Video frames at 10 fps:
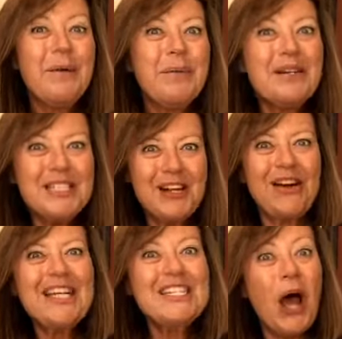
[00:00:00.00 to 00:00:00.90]
We're
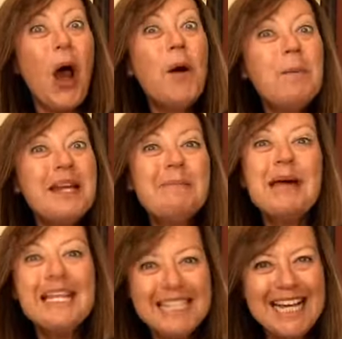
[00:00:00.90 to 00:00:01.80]
starting to open a
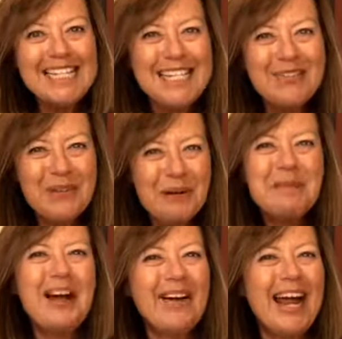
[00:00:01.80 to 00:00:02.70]
meditation room
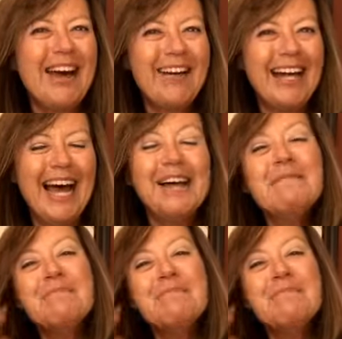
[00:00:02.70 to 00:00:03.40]
in our area.